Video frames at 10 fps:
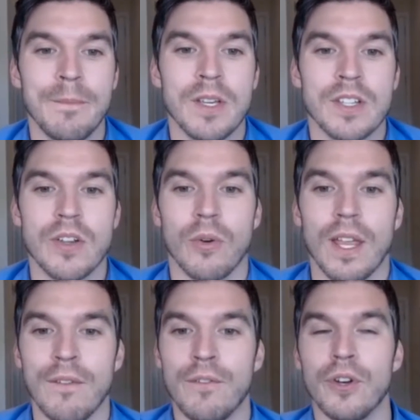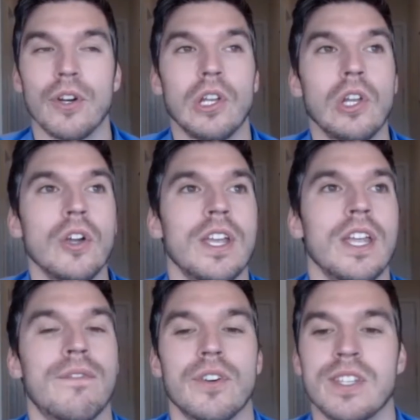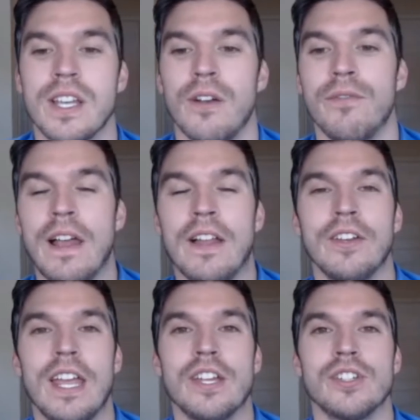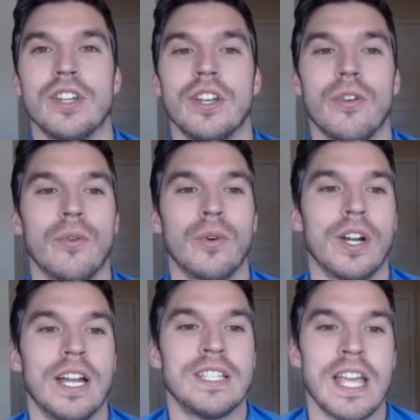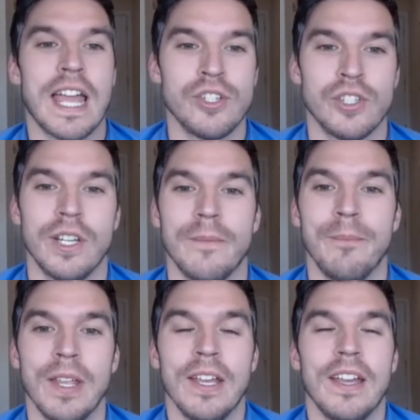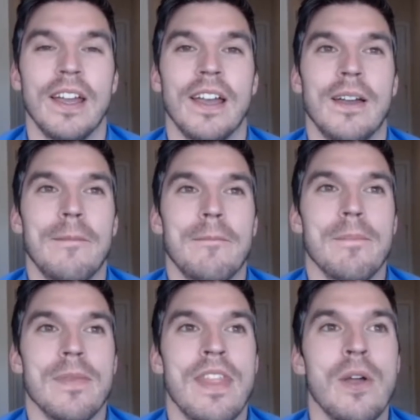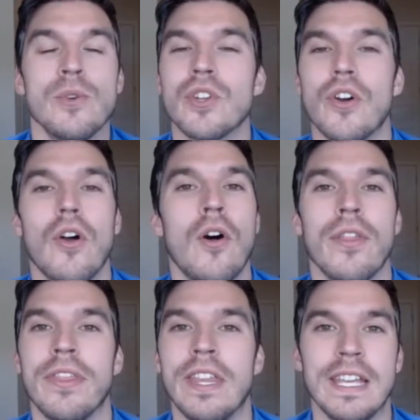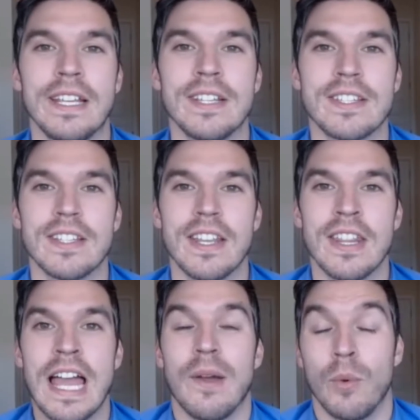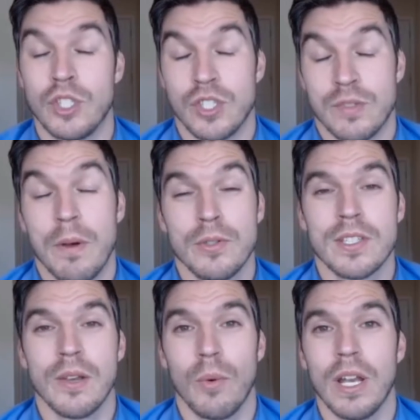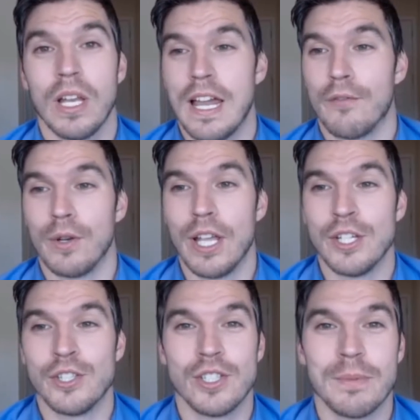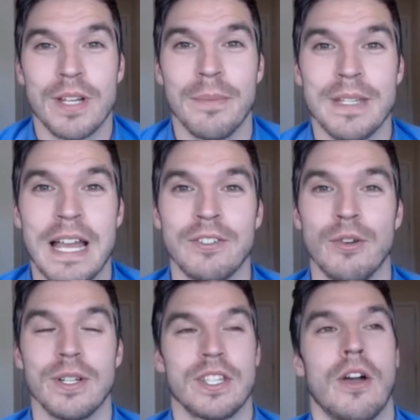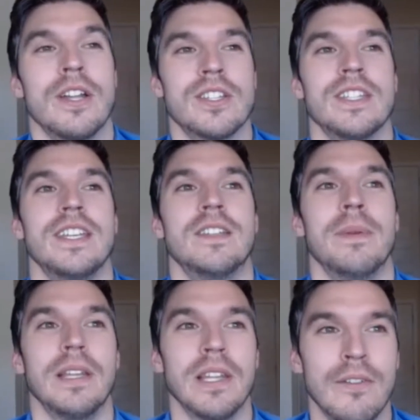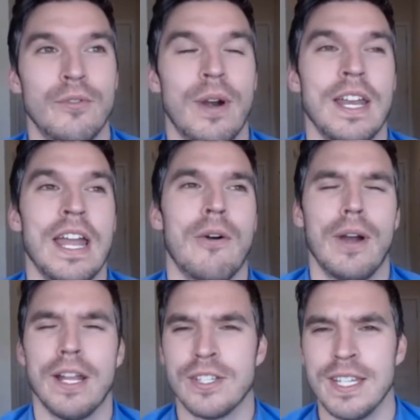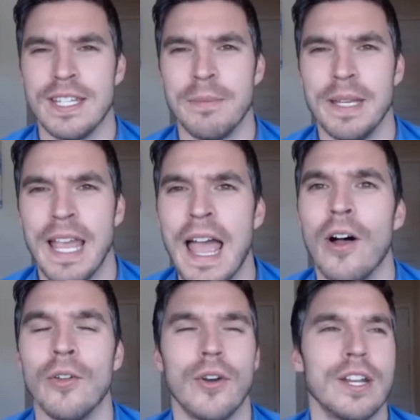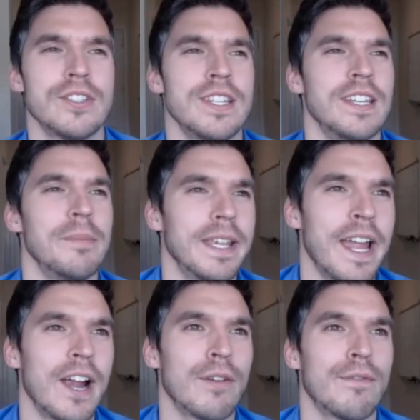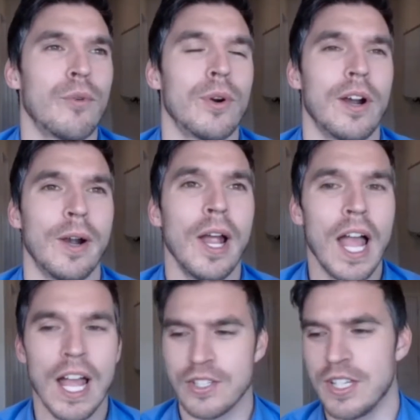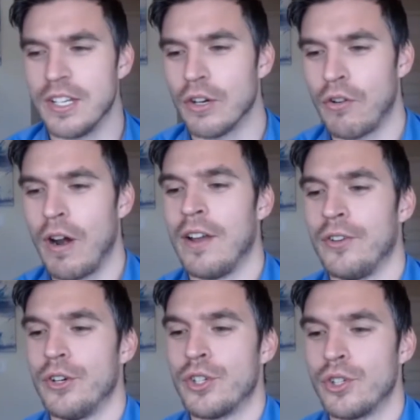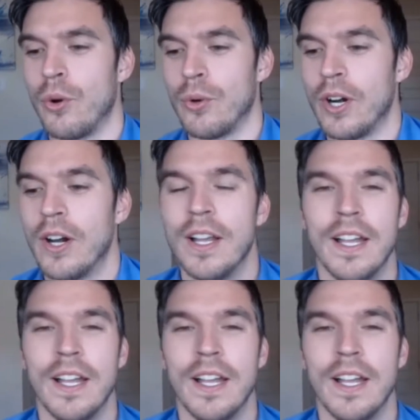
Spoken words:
So if you're looking for self-validation or attention, those are all things which is mostly what a lot of relationships come down to. It's, oh, I just need to be loved right now, or I just need to be held, or I just need to be cared for, or I just need to cry on your shoulder.